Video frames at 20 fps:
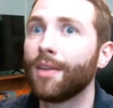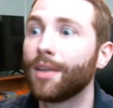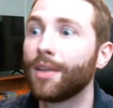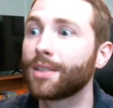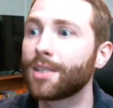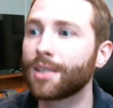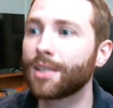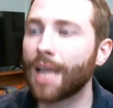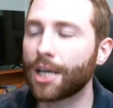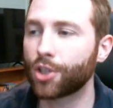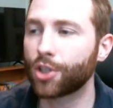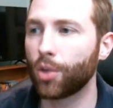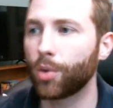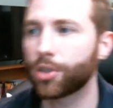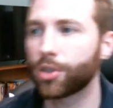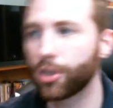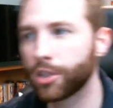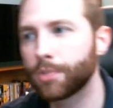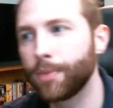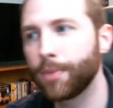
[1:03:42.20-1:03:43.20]
is actually what
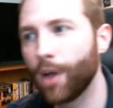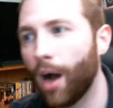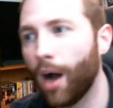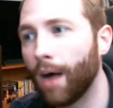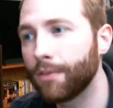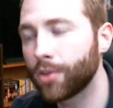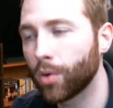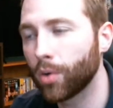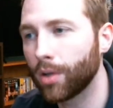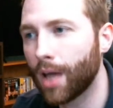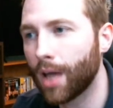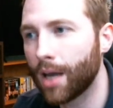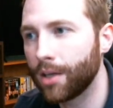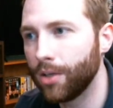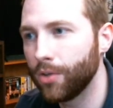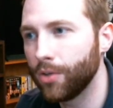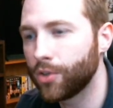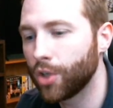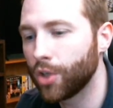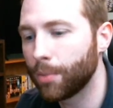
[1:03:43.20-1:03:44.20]
turns me off to a lot of
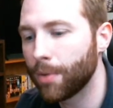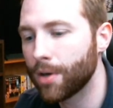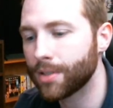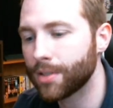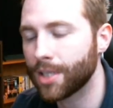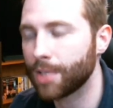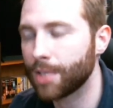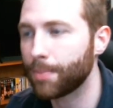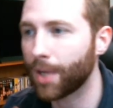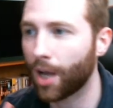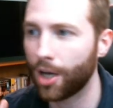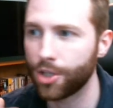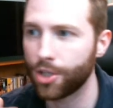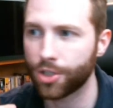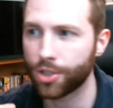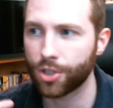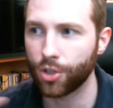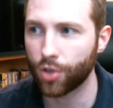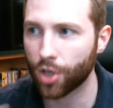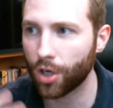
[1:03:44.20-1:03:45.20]
YouTubers, is
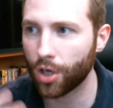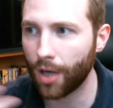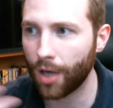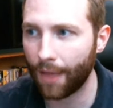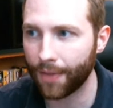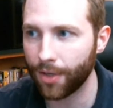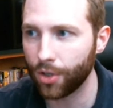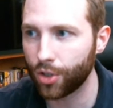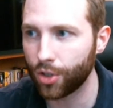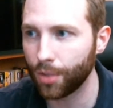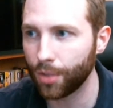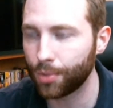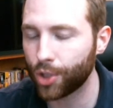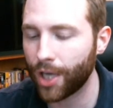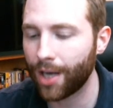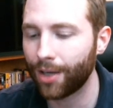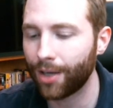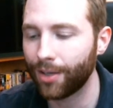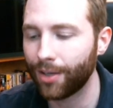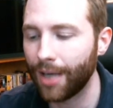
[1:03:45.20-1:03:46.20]
because you turn on the YouTube
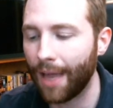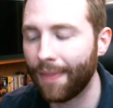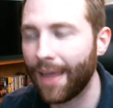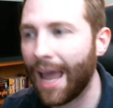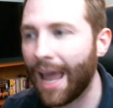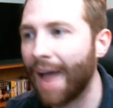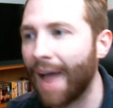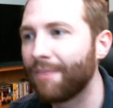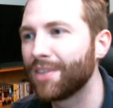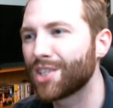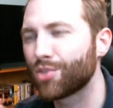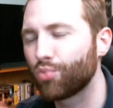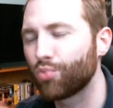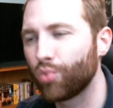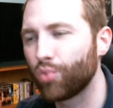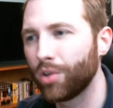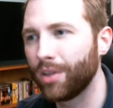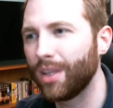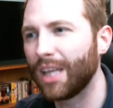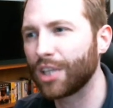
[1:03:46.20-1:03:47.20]
channel and they have this
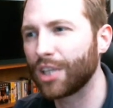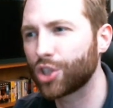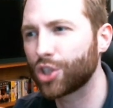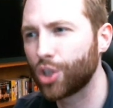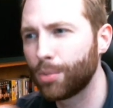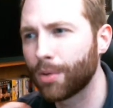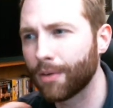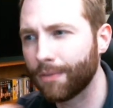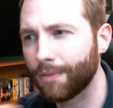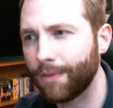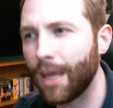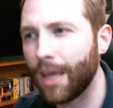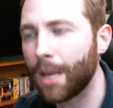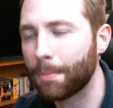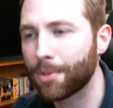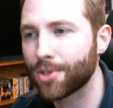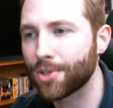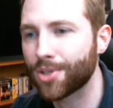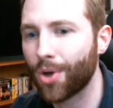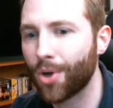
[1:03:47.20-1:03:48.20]
really like super fake
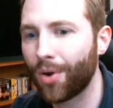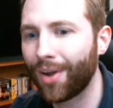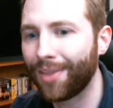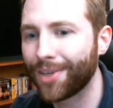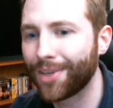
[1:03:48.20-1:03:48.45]
persona.